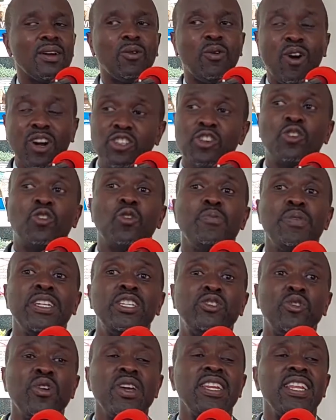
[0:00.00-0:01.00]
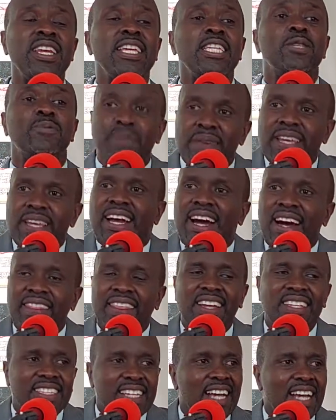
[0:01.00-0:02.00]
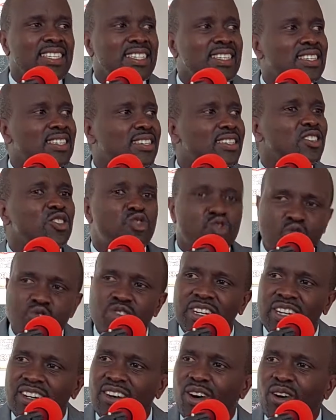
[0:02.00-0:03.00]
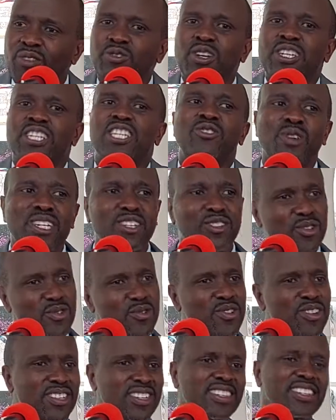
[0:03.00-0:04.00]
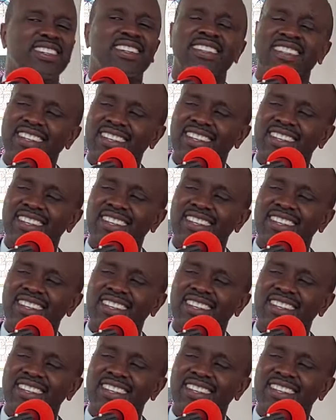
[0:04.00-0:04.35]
What you could be doing is bigger than just June of 2022.